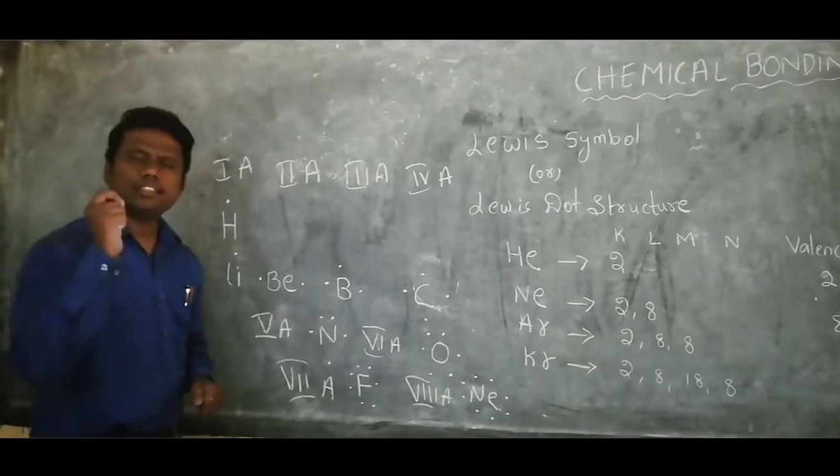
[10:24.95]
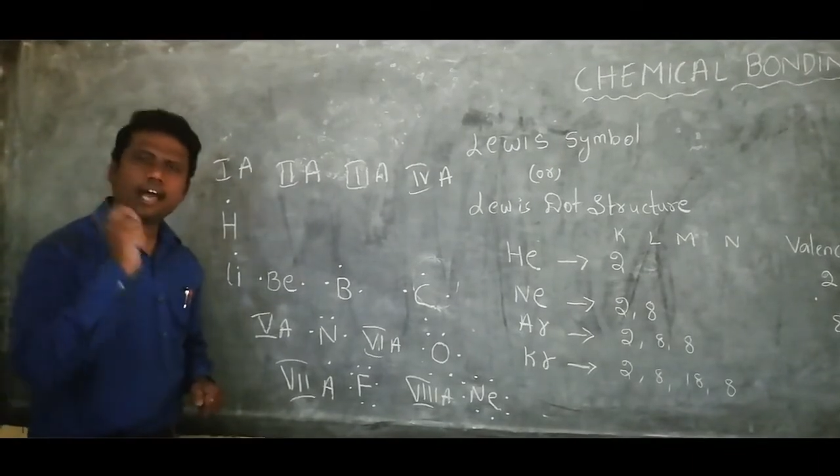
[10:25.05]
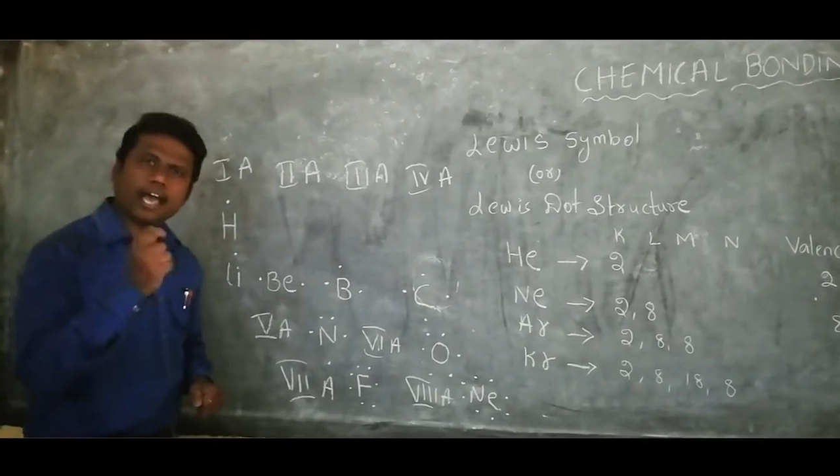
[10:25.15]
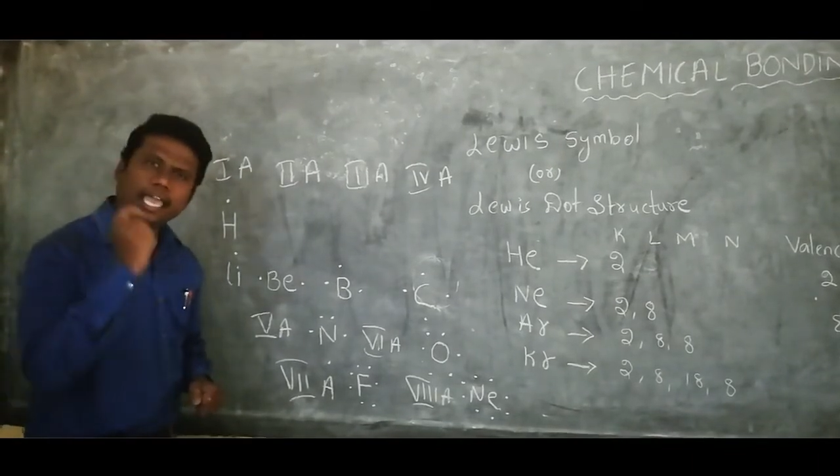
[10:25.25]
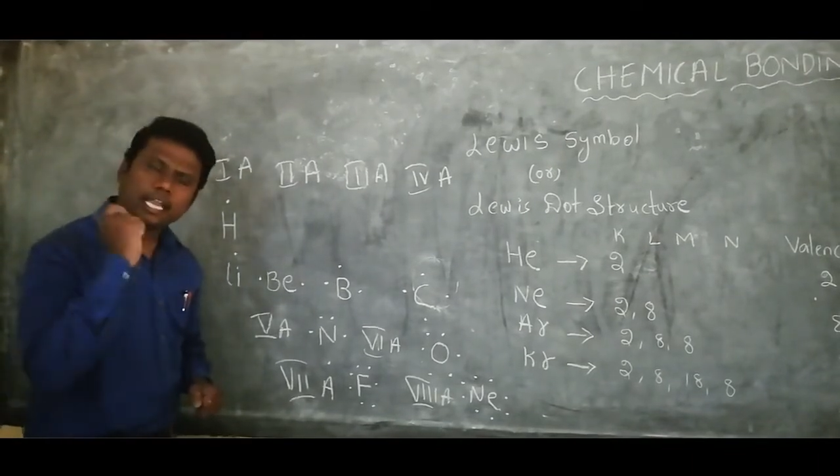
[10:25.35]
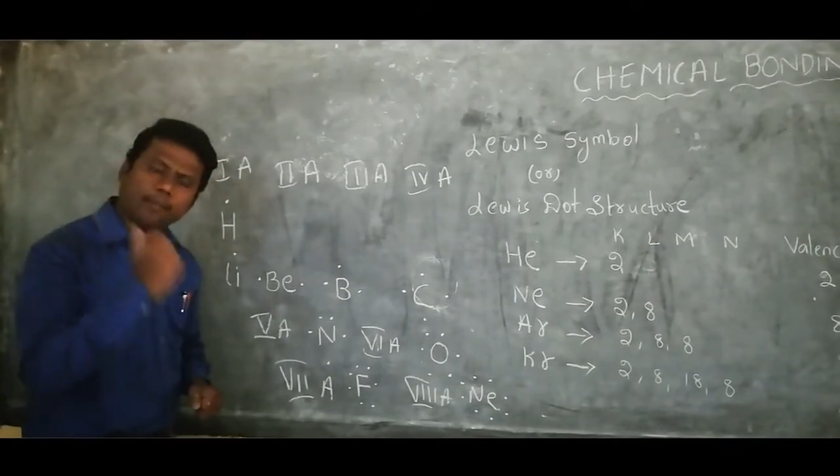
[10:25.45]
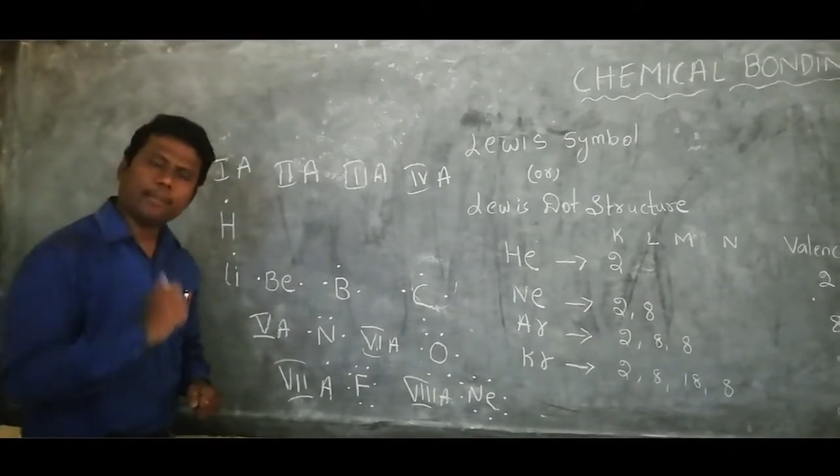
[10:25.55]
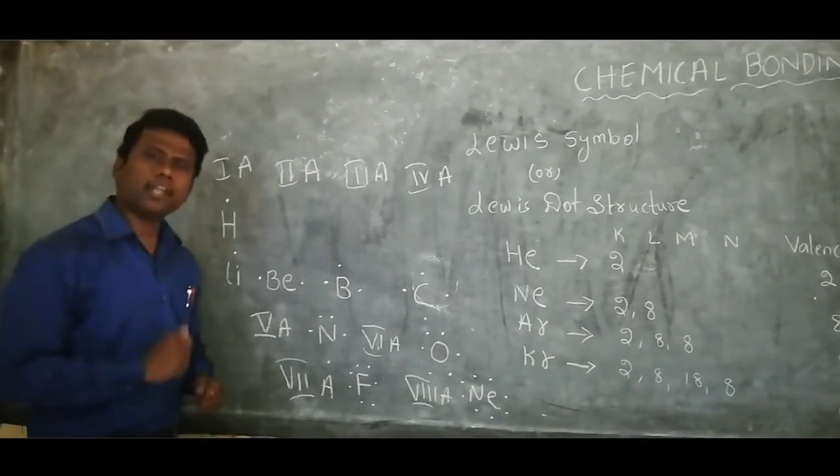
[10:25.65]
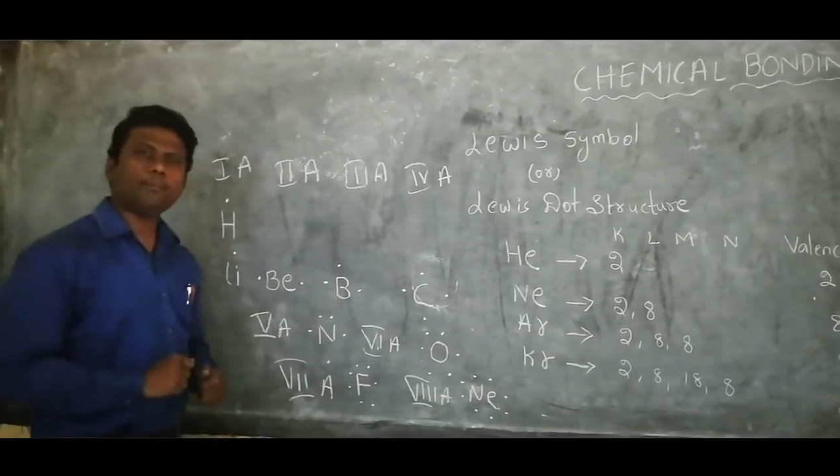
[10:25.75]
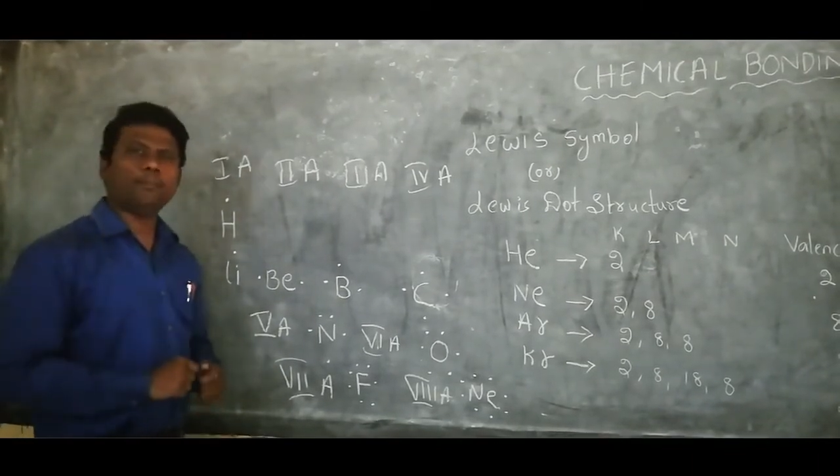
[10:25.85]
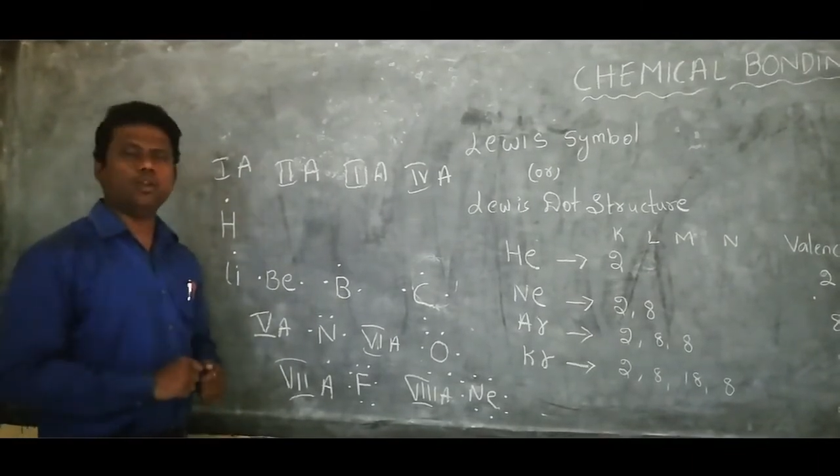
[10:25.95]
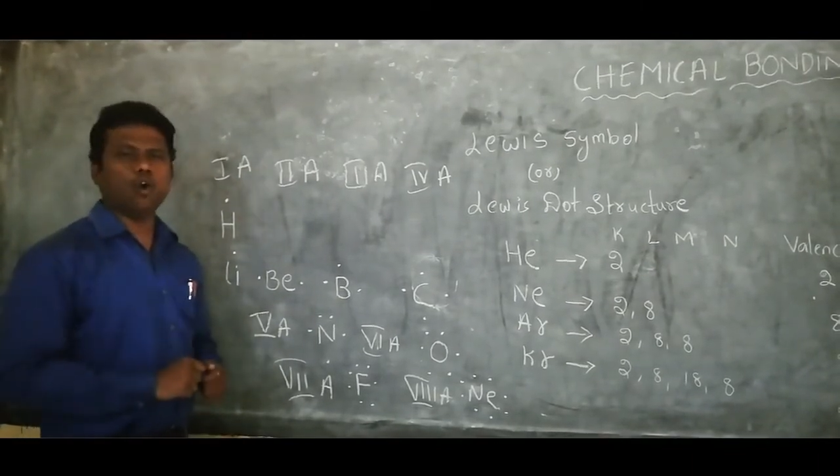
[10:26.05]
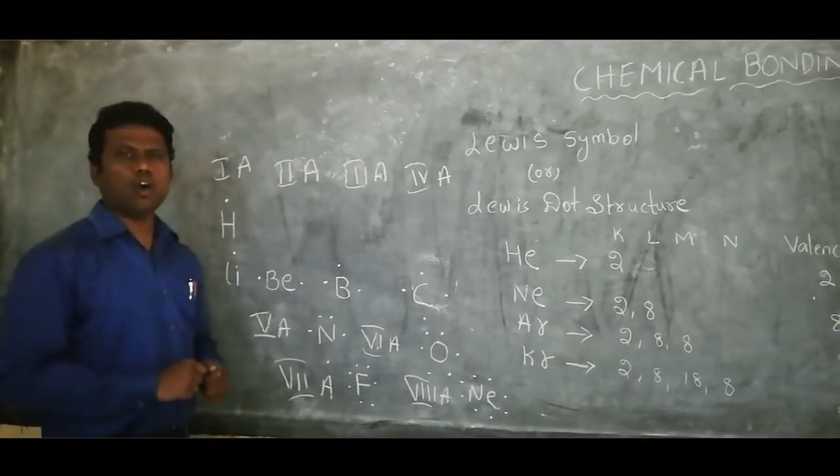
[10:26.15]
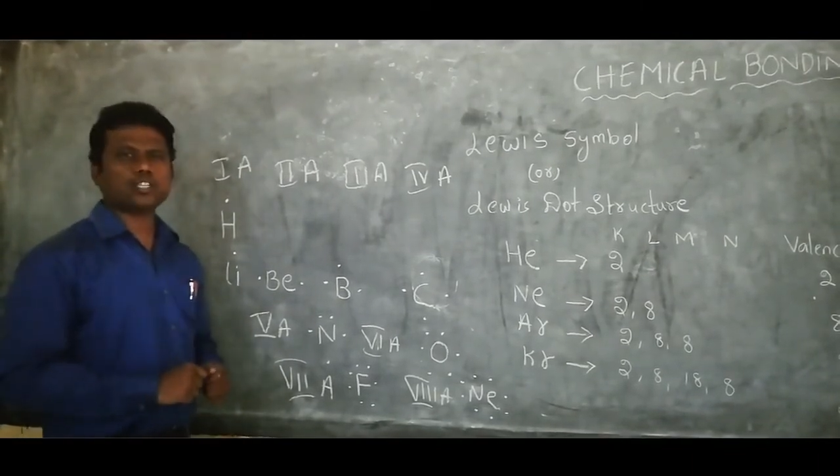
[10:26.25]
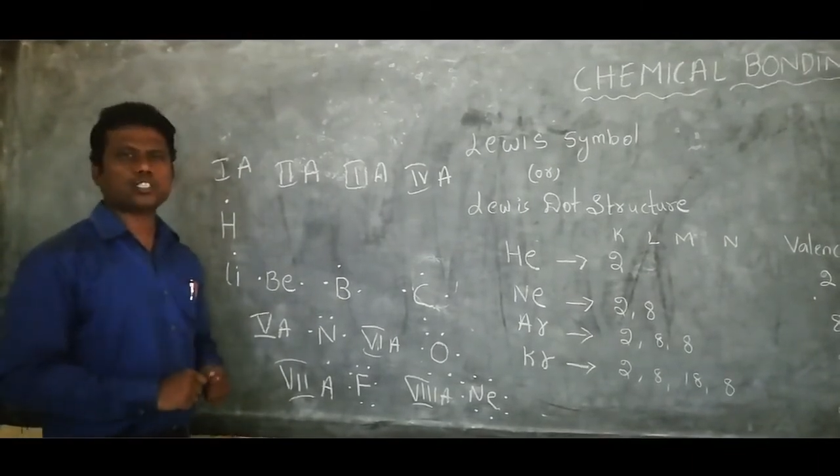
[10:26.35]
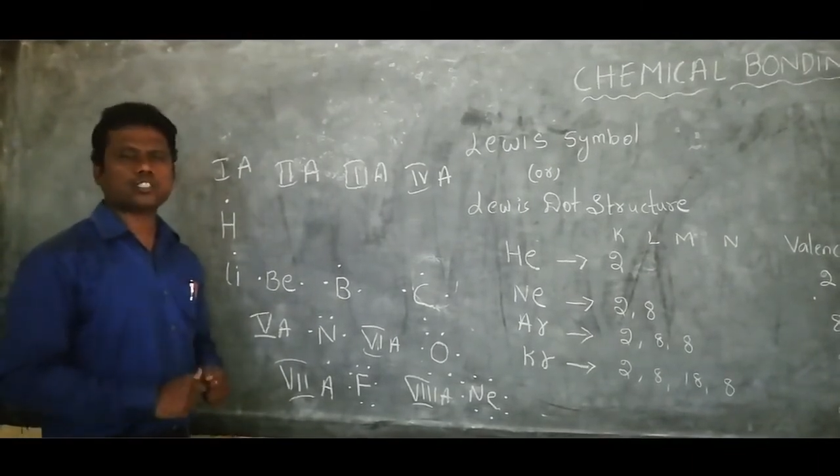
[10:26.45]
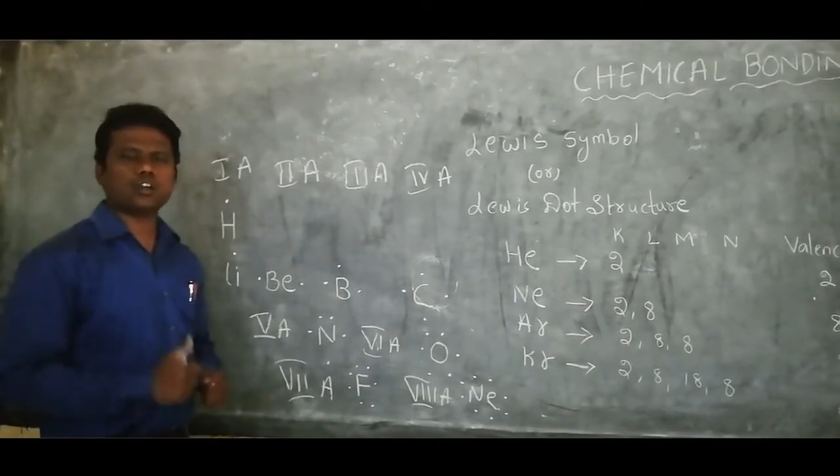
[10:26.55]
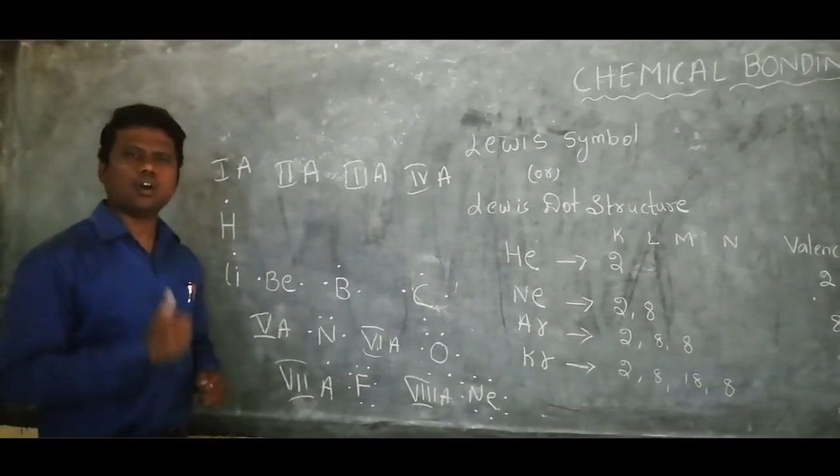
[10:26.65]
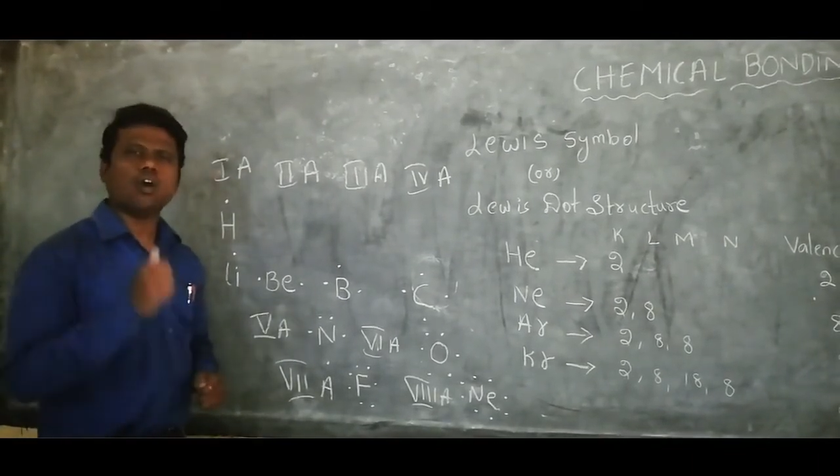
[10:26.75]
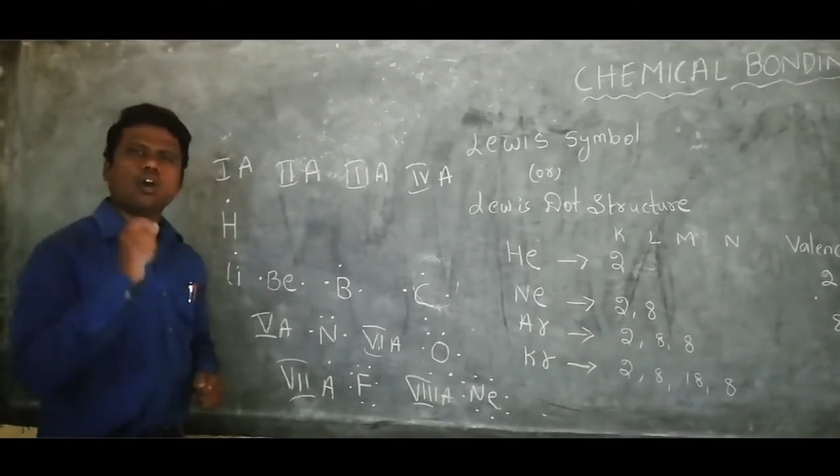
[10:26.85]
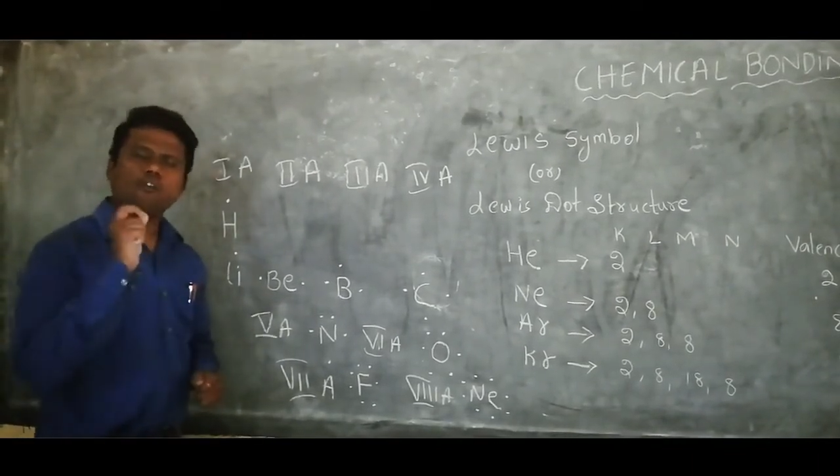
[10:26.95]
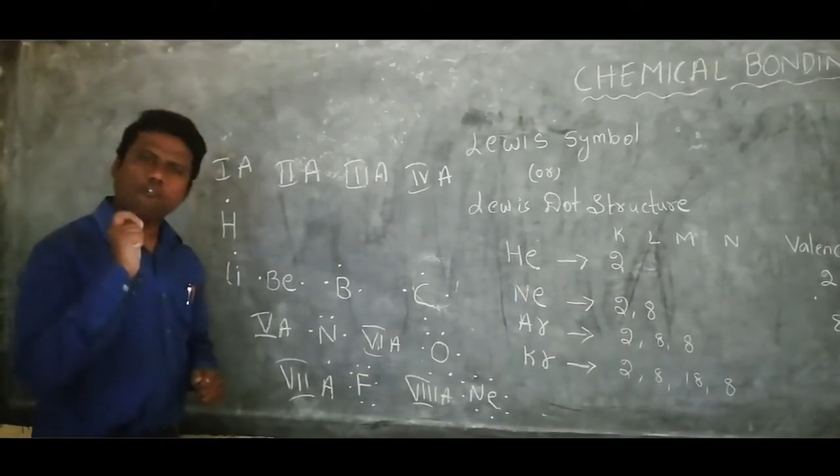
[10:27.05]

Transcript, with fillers: the element belongs to